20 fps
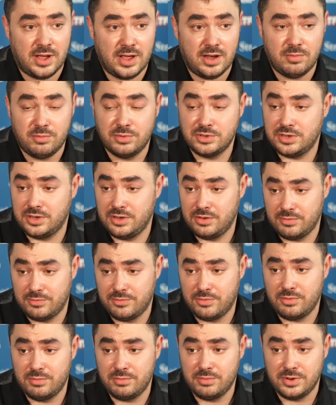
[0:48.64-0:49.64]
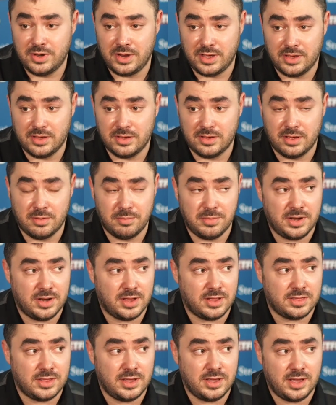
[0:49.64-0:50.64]
Allan, was in good form, wasn't he? Yeah, yeah. I mean,
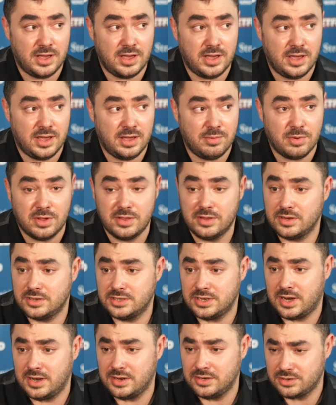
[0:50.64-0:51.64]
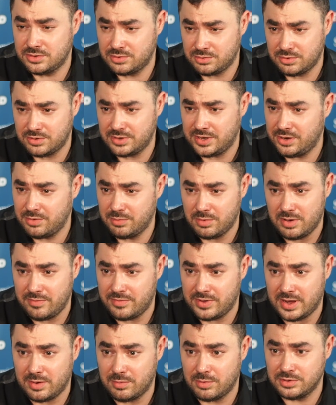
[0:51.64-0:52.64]
I think he, he, won the challenge tour thing or
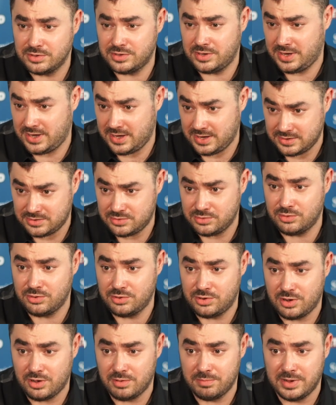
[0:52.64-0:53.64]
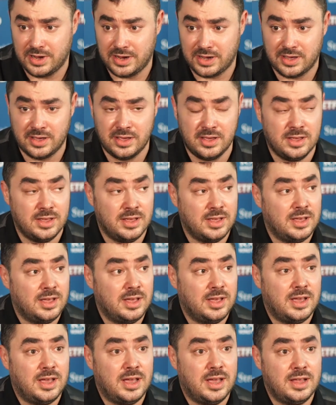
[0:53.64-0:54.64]
whatever that was to get his tour card yes.
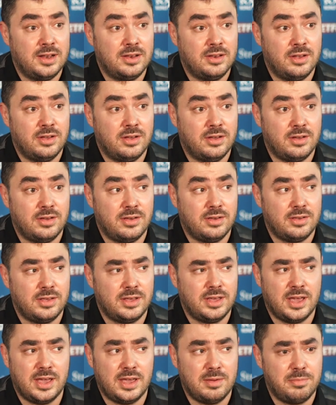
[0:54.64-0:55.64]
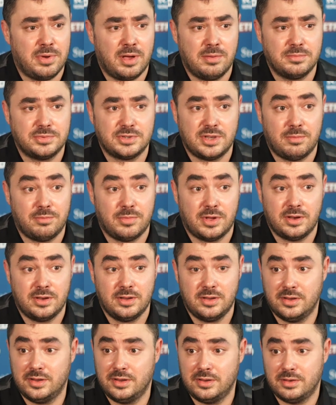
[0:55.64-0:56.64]
back. And uh, yeah, he pumped someone
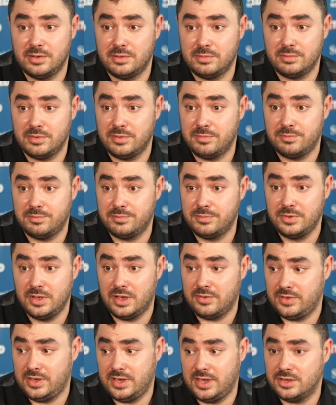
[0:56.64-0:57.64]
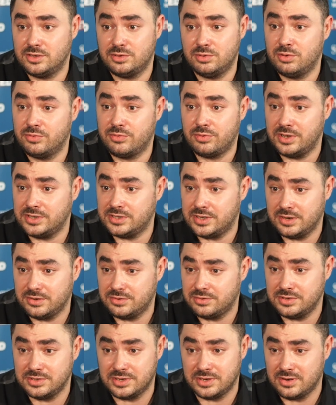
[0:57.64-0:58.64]
with I think he had two or three
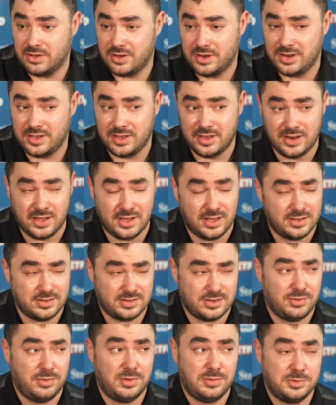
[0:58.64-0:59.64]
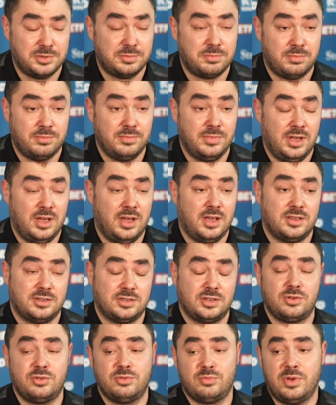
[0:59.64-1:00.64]
centuries in 90 and 80. So he was, yeah, it was
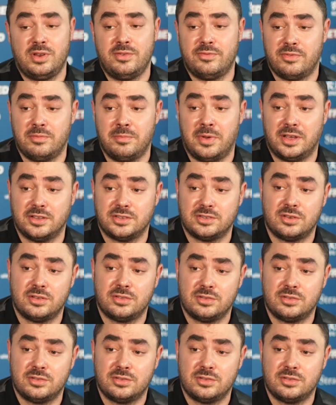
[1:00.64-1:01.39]
a good win for Matt. So